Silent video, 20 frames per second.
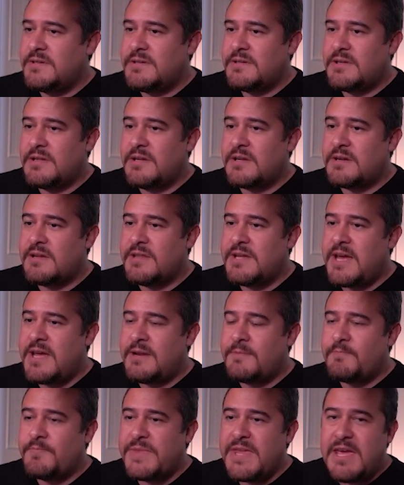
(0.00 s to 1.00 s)
Click on
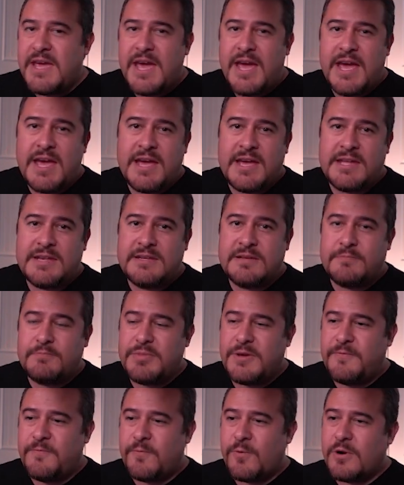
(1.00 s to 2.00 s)
that. And
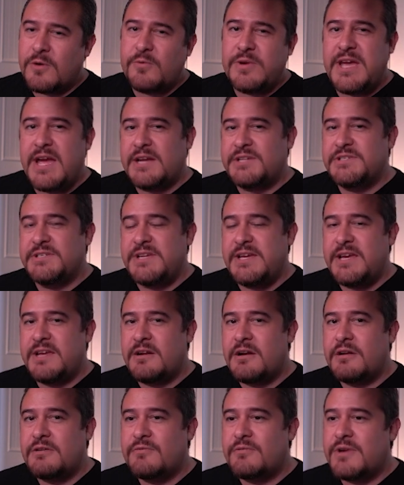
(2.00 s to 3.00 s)
before we actually hit
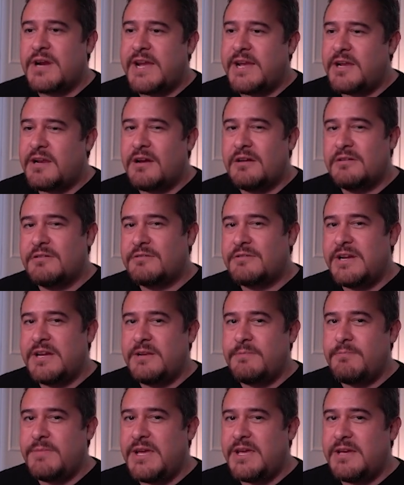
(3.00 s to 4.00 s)
on write, I'm gonna go ahead
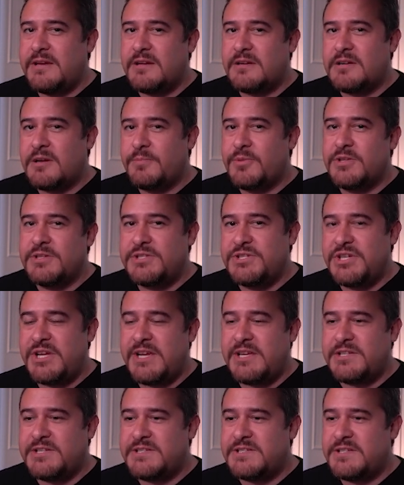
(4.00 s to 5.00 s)
and make a couple of
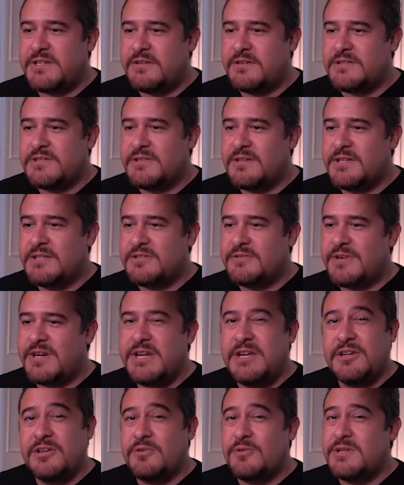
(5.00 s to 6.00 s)
changes here. So let's go
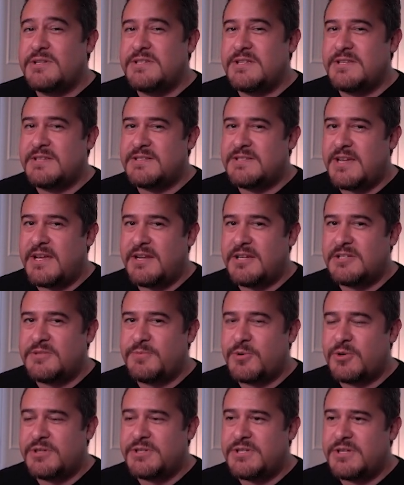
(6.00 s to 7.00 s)
ahead and go into the settings
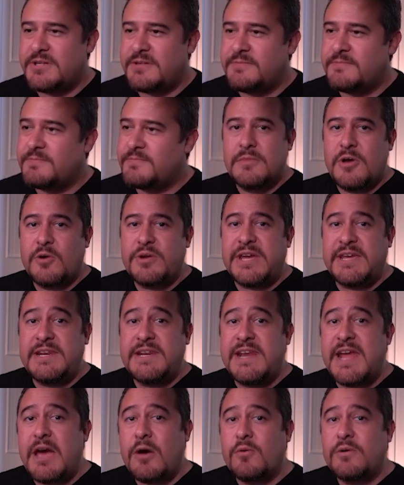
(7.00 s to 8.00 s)
portion. Okay,
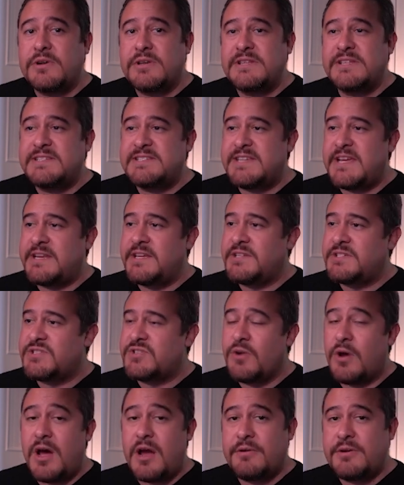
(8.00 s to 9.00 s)
now we're in the settings.
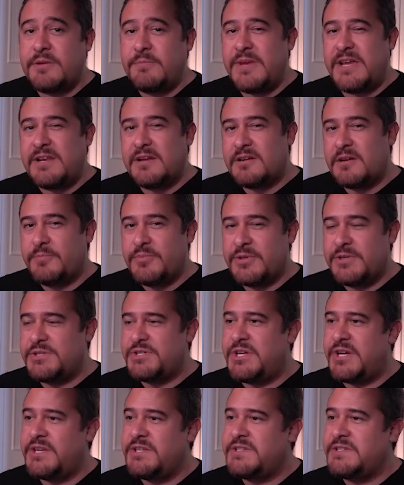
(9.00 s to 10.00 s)
So I already made a couple of
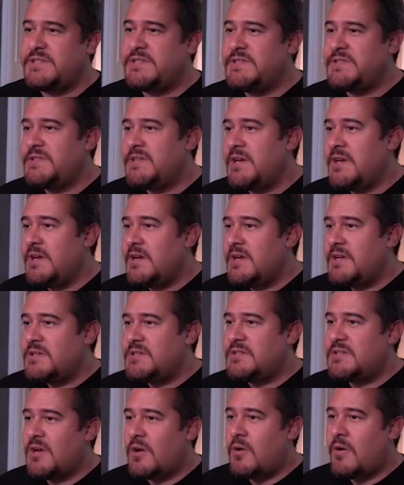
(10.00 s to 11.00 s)
changes.
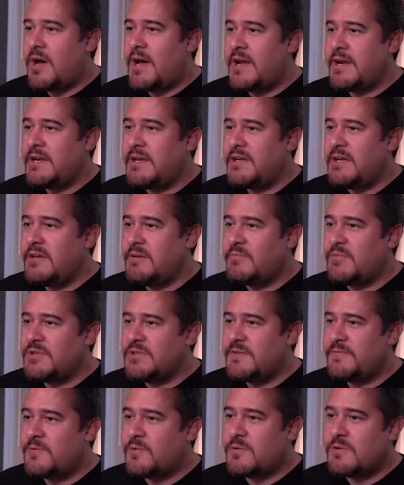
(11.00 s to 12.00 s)
So I enabled,
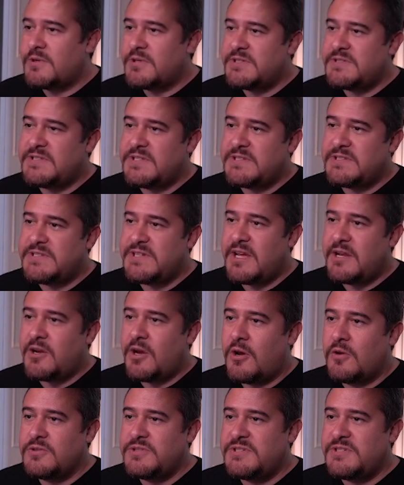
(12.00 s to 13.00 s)
of course, the set
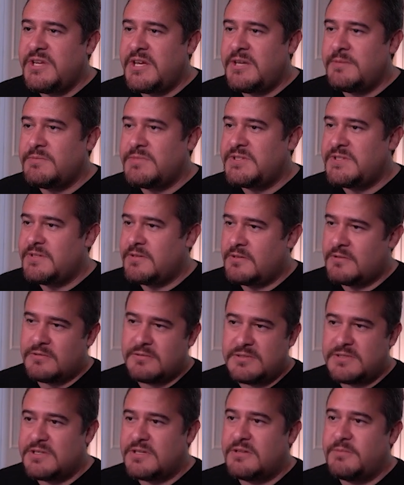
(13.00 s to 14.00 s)
host name. So
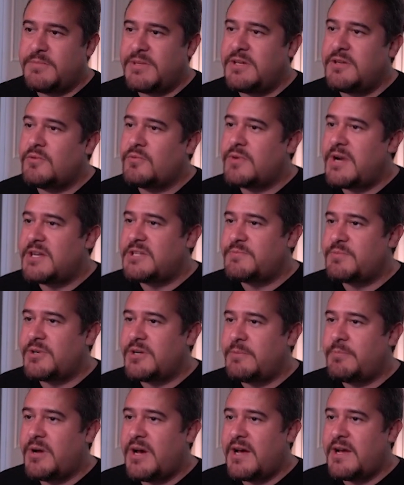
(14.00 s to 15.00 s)
it's gonna be
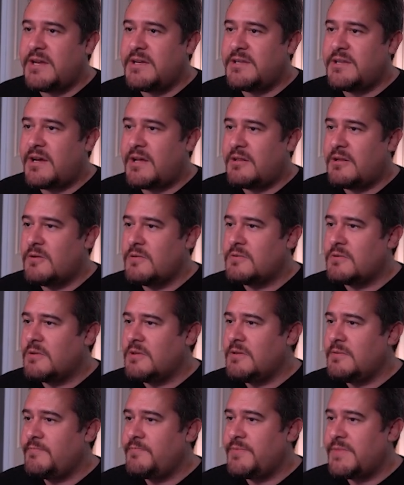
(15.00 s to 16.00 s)
Raspberry
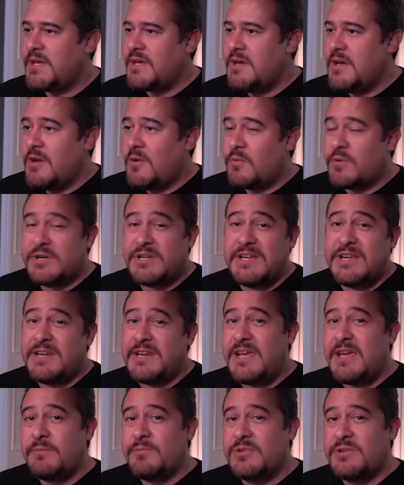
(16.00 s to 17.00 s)
Pi.local. We're gonna
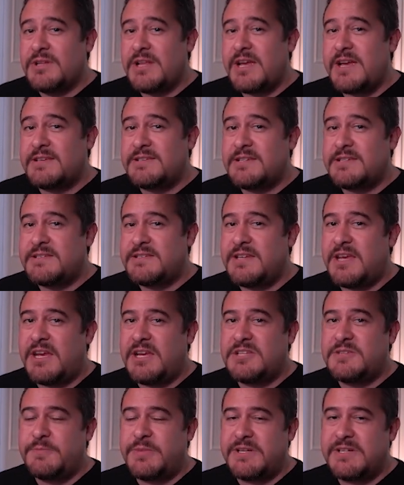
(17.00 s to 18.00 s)
enable
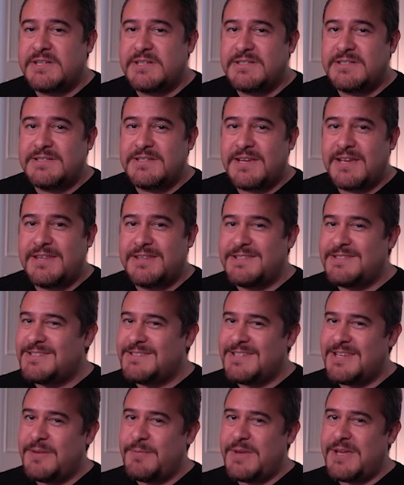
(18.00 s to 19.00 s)
SSH because uh, this
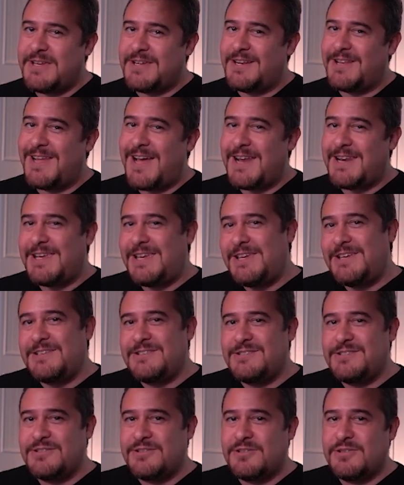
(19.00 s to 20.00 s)
is gonna make it a lot
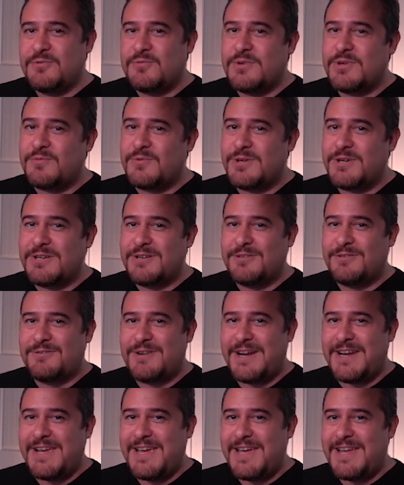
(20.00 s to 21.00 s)
easier when we're gonna go
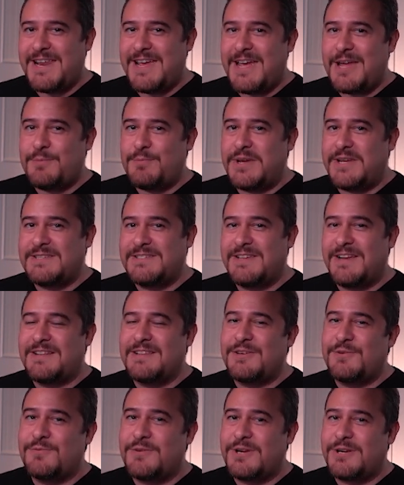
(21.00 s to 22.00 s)
right ahead and
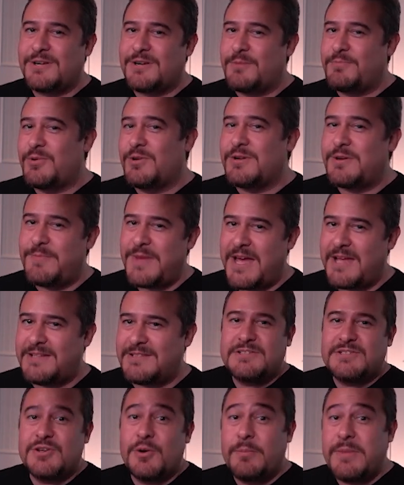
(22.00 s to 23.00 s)
basically run a couple of
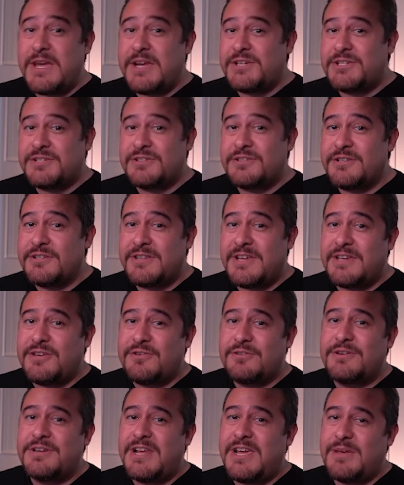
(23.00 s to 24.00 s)
commands. So make sure that
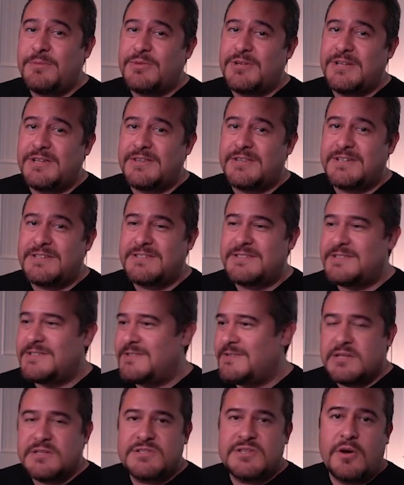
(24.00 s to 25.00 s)
you're enabling this.
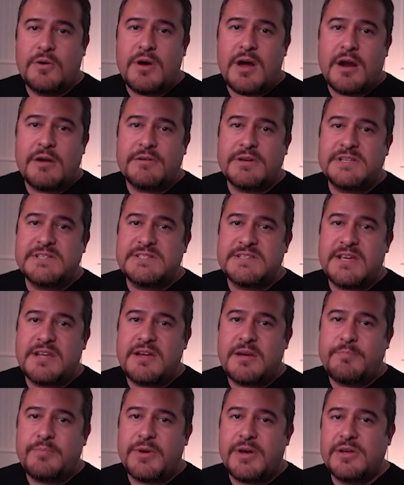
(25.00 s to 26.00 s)
So I already set
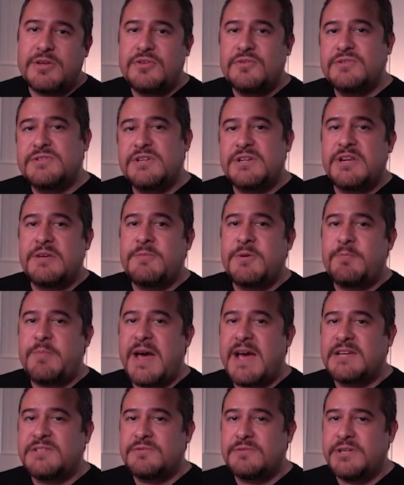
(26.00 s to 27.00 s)
up a username and
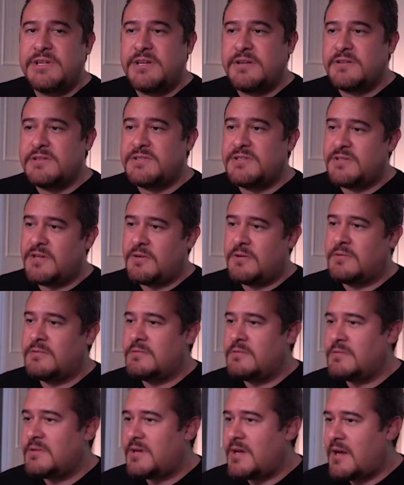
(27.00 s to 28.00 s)
password here.
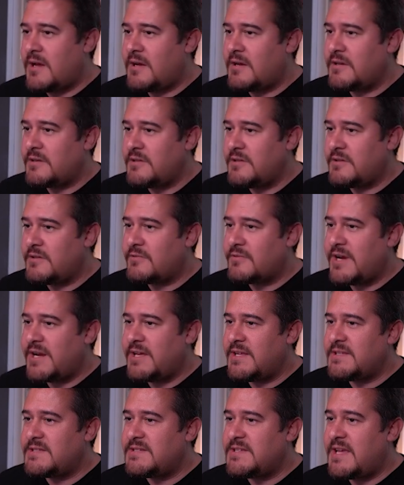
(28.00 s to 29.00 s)
So uh, you could go right
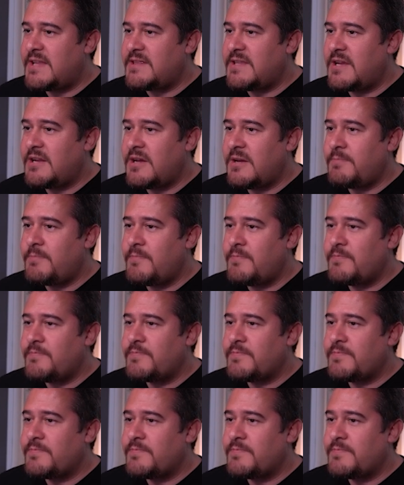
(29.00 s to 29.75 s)
ahead and set that up.